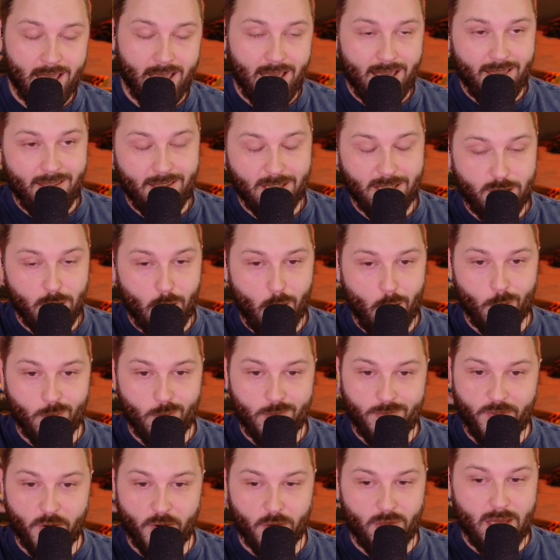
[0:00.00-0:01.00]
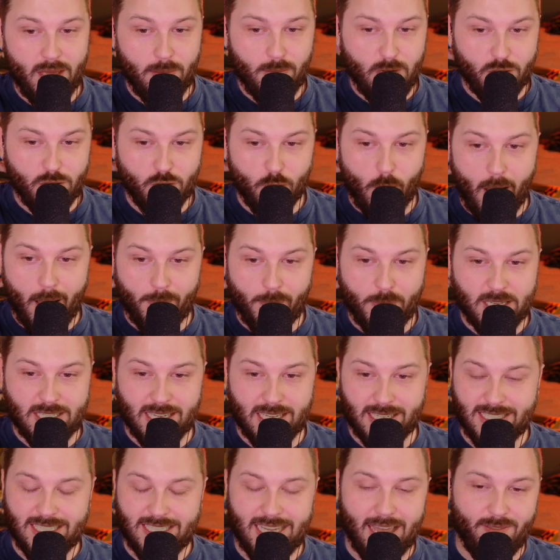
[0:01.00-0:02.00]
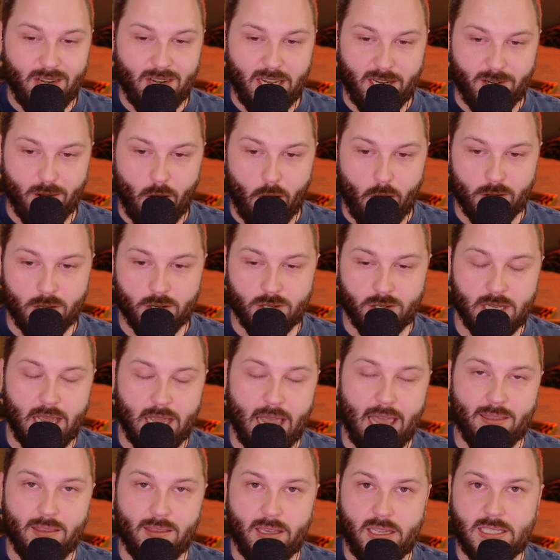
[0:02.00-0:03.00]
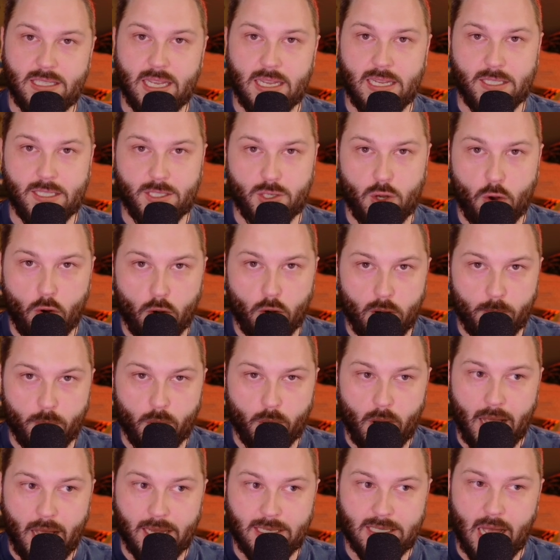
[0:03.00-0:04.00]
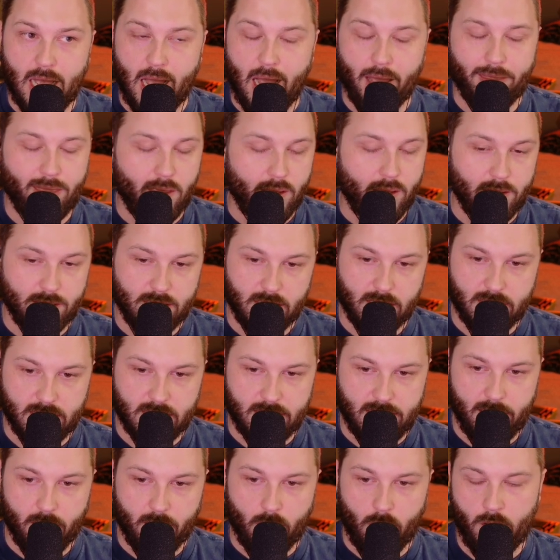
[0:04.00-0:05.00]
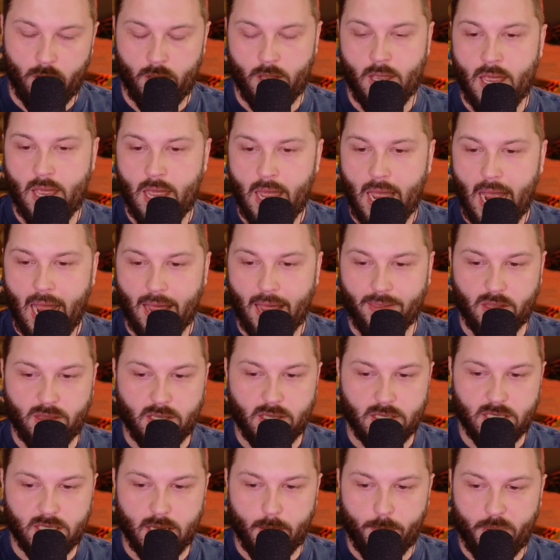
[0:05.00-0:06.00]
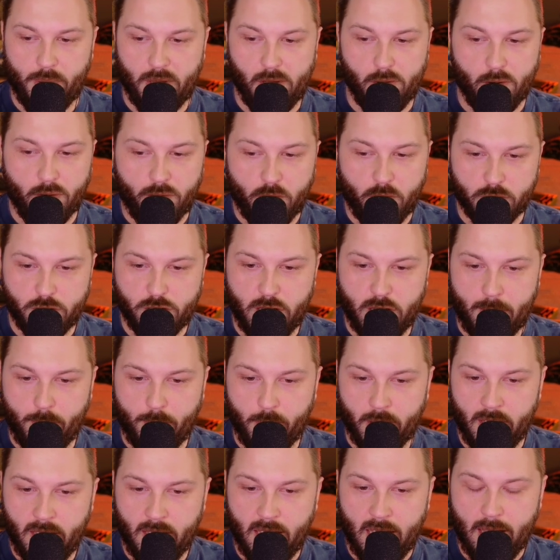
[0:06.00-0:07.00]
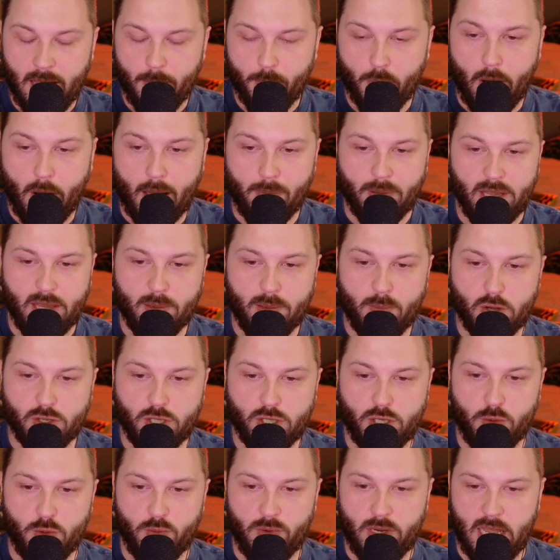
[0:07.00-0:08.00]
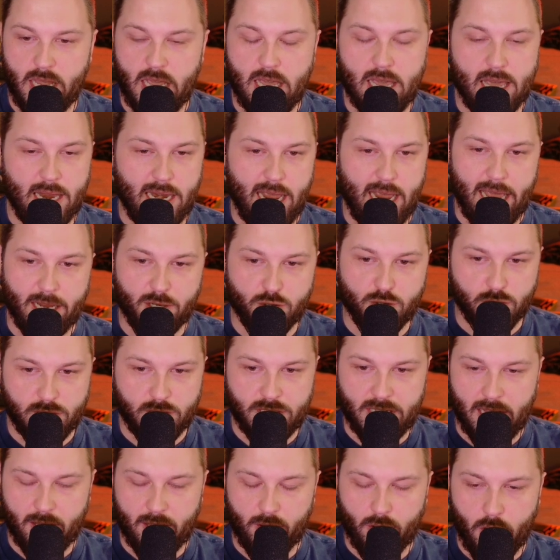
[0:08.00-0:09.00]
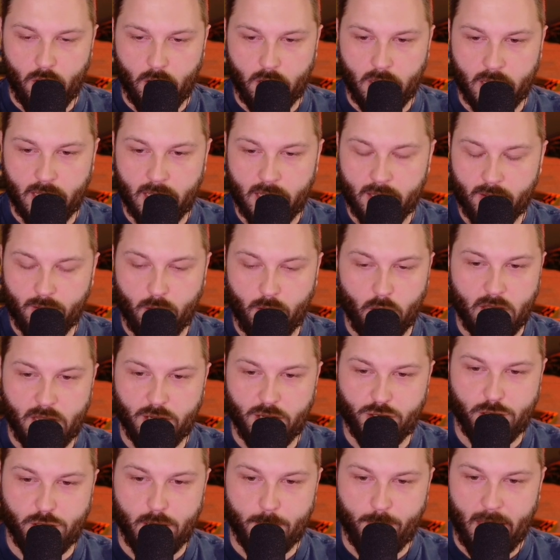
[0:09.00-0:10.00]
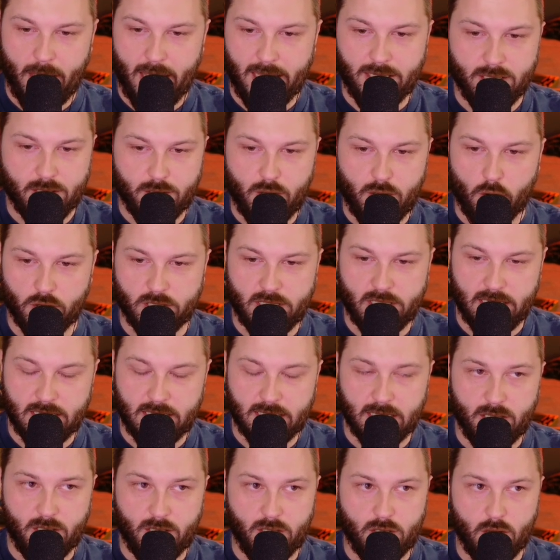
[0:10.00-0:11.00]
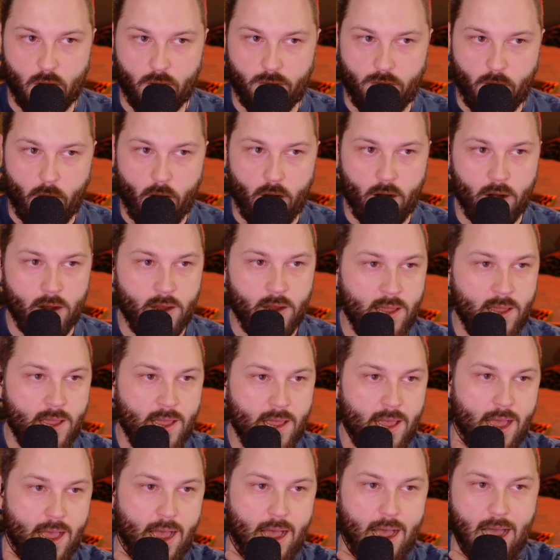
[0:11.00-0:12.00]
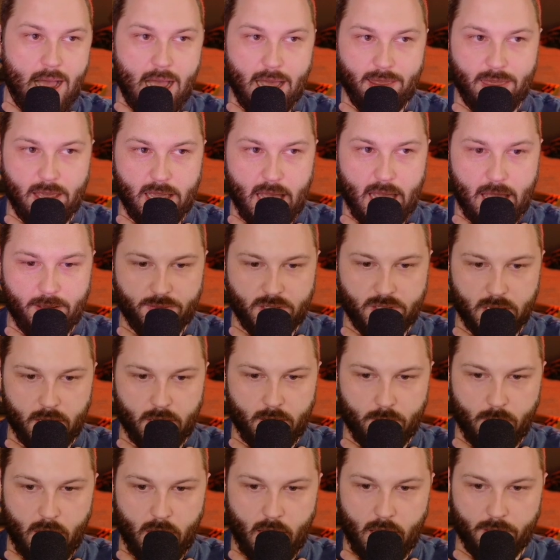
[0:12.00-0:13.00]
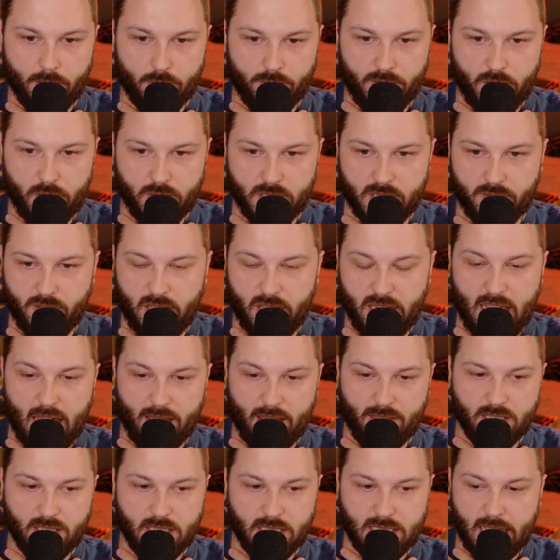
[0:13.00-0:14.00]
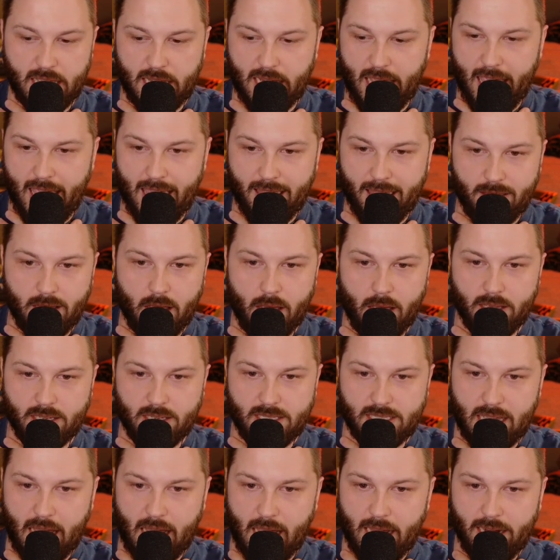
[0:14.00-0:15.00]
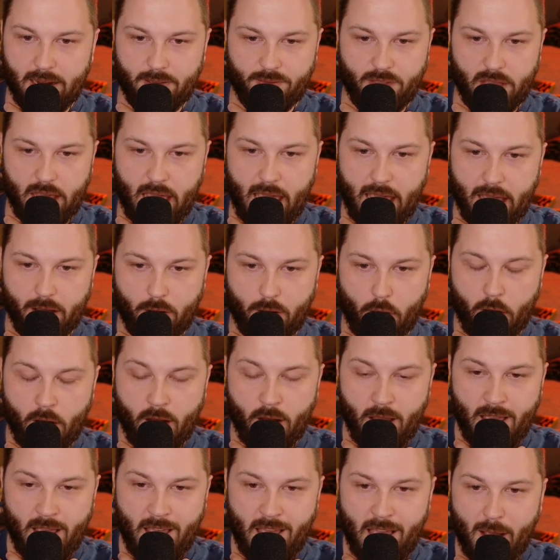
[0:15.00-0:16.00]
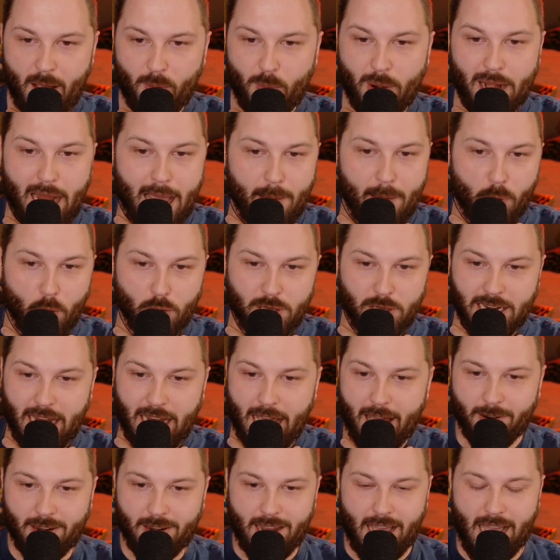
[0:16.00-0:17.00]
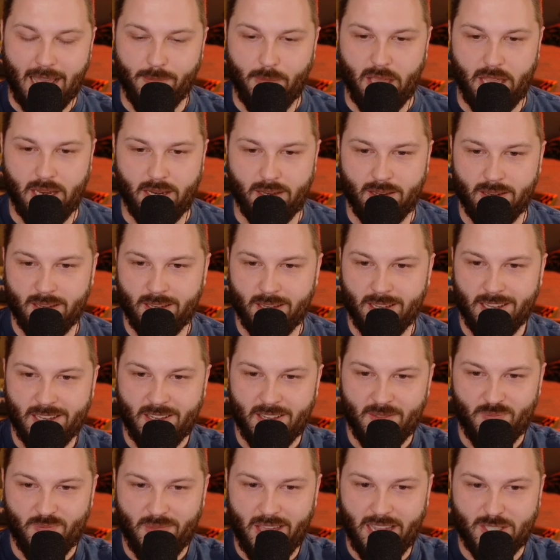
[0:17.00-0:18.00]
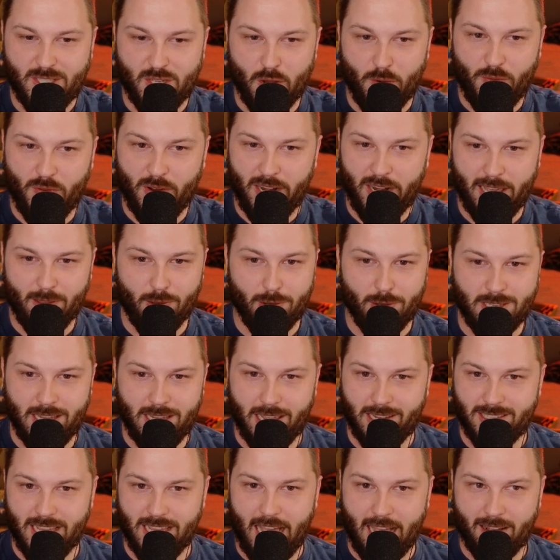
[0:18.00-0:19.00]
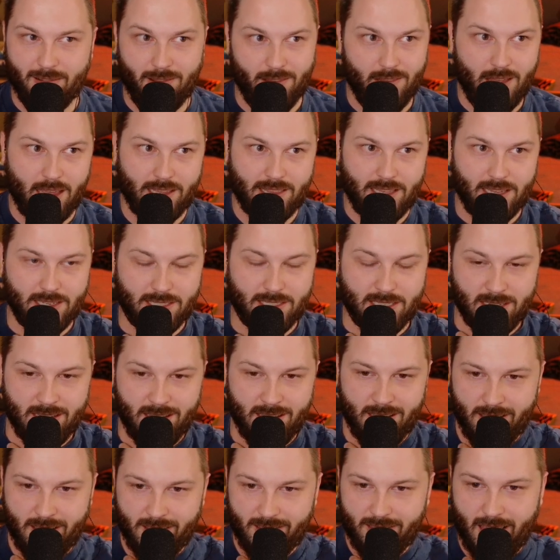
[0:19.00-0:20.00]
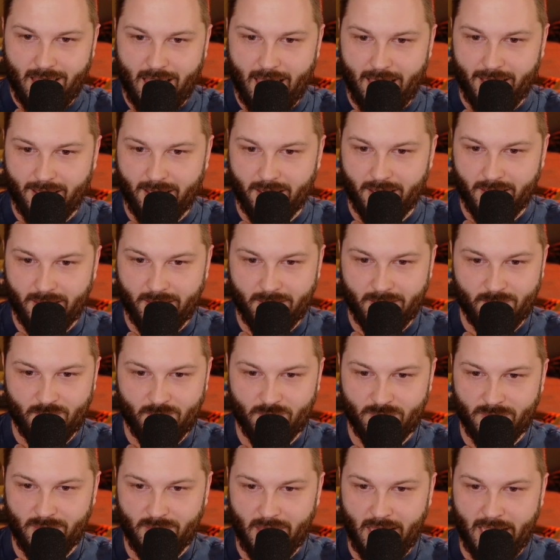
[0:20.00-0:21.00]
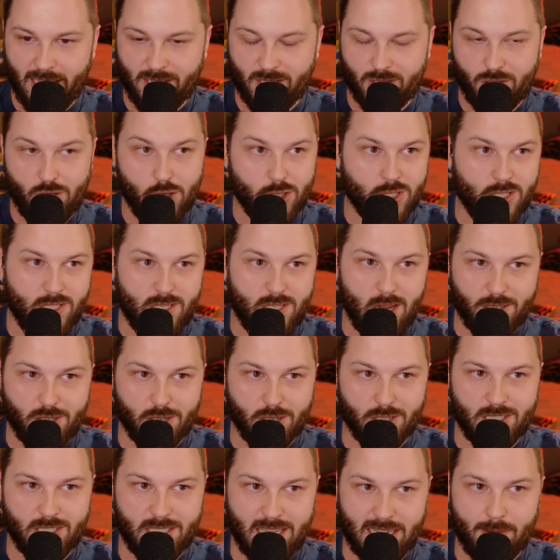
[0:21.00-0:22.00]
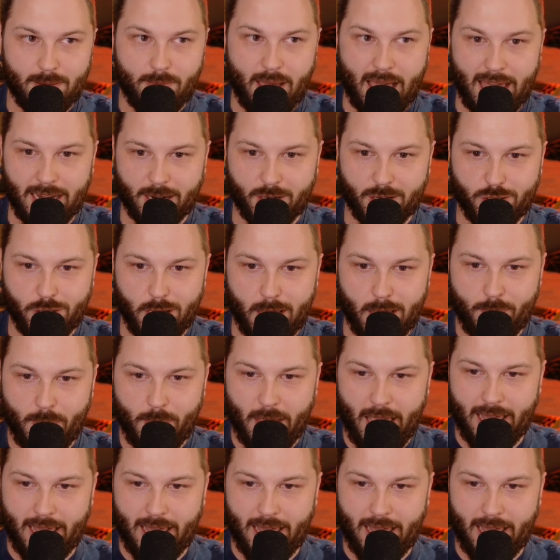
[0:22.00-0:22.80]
So for them to drop this at $70, at least at its current price, I think is a steal. I think this is a beautiful ship. Probably the most unique and interesting looking ship in Star Citizen so far. I think I have some other views of it. Yeah, this is it inside of the hangar. When I pulled it out, I mean, it's so funny. It looks exactly like this. Like, it's just such a cinematic ship.